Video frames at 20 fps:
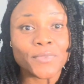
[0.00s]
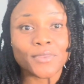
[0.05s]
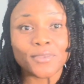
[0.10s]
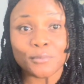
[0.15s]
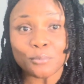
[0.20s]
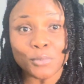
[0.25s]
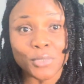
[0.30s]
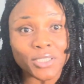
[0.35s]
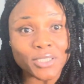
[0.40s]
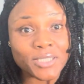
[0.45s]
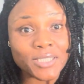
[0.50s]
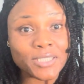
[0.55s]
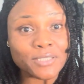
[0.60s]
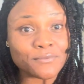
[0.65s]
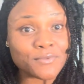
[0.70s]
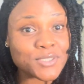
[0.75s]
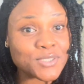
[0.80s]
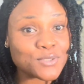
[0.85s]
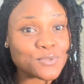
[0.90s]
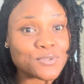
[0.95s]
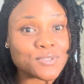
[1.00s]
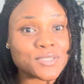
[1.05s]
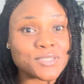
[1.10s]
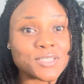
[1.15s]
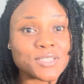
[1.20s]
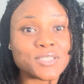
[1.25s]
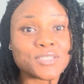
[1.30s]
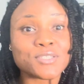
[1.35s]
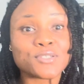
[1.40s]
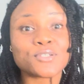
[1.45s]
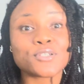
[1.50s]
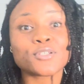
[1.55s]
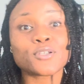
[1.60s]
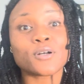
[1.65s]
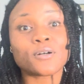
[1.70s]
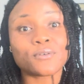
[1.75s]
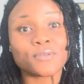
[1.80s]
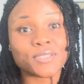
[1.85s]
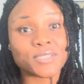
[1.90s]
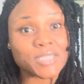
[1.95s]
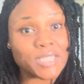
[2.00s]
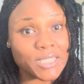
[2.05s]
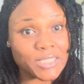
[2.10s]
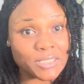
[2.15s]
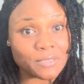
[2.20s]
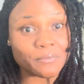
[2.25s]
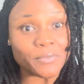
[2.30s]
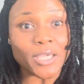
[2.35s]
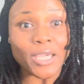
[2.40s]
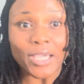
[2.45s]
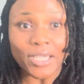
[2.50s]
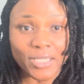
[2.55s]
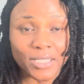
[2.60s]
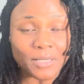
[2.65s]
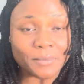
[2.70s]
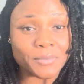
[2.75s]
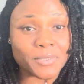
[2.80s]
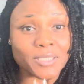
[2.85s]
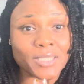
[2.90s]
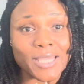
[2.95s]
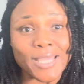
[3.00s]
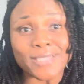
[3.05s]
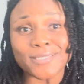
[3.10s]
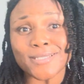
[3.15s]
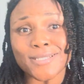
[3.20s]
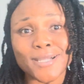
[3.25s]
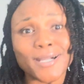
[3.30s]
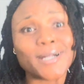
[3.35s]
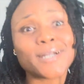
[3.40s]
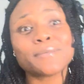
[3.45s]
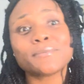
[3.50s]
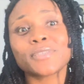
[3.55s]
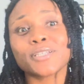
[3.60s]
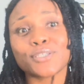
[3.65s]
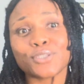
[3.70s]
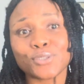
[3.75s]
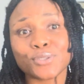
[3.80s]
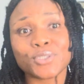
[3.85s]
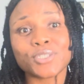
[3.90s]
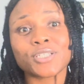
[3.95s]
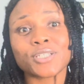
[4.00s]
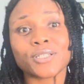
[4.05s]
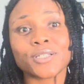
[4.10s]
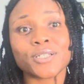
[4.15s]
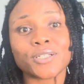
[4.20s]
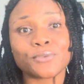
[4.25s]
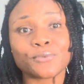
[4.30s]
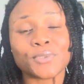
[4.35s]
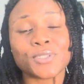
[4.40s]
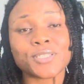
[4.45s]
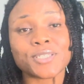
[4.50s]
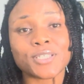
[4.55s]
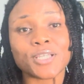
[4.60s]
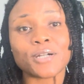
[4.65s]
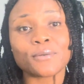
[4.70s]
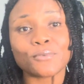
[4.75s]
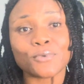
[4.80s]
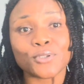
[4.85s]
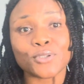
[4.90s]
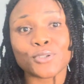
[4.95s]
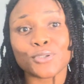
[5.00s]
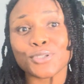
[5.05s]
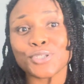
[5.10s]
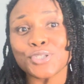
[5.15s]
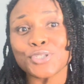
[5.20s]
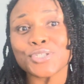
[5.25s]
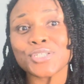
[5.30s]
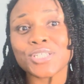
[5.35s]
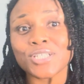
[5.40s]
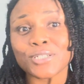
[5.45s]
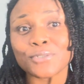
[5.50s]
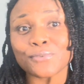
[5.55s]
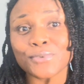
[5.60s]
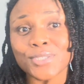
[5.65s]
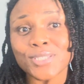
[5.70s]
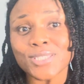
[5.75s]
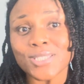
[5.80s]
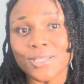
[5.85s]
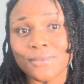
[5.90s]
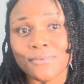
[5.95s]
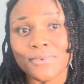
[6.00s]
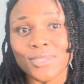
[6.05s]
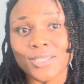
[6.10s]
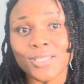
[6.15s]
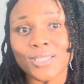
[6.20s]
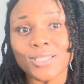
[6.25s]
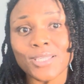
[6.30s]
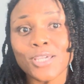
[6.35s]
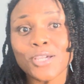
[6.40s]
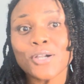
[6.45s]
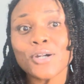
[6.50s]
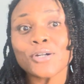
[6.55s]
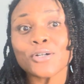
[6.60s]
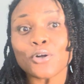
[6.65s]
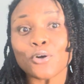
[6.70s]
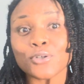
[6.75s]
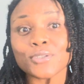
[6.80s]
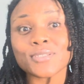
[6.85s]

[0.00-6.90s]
Money, resources, you can always get it back, but that time that you share with someone, or you share with something, on